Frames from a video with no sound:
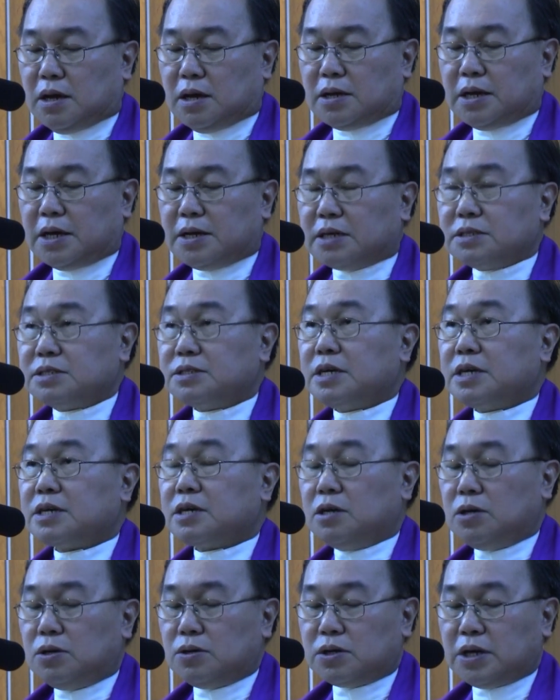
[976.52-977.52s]
Let us
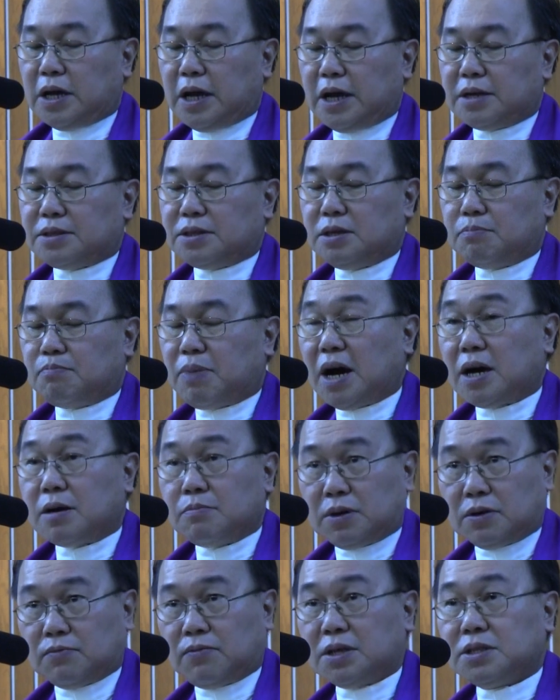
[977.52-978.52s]
take a look at the
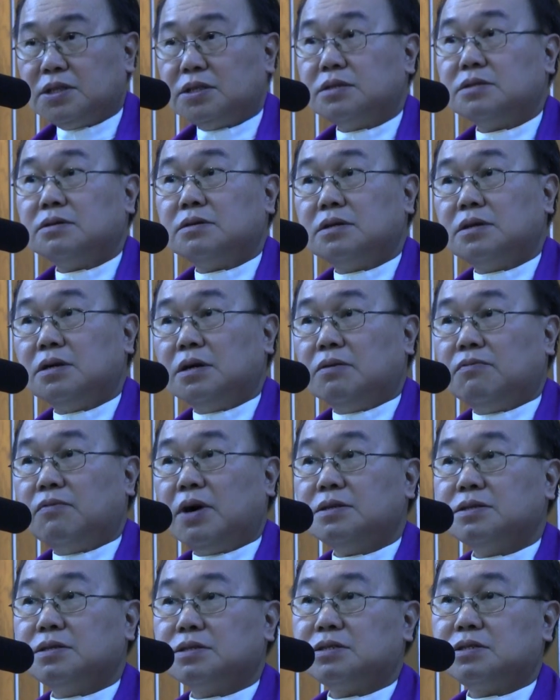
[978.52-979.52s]
Bible.
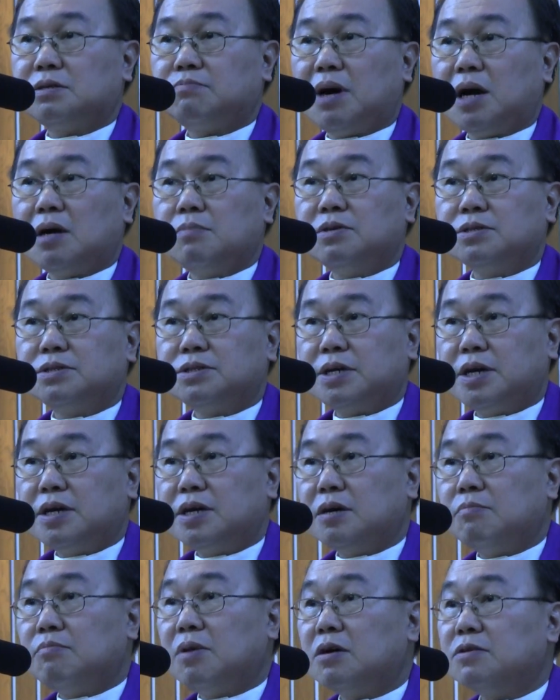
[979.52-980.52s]
What does the Bible
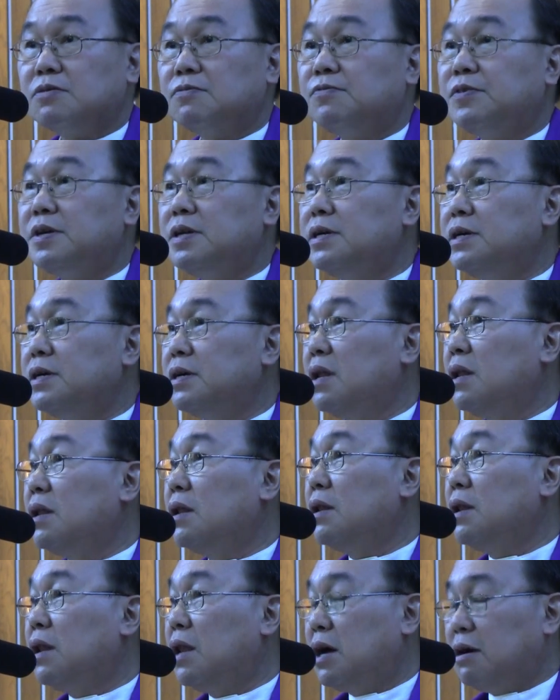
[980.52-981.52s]
say about filial
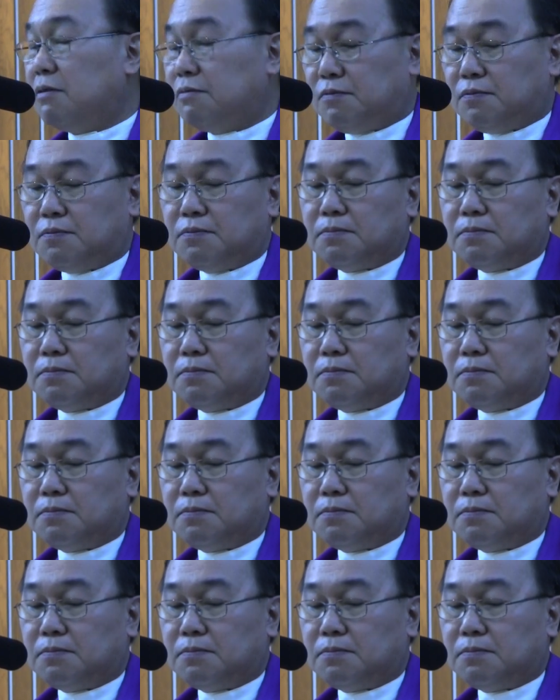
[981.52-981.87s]
love?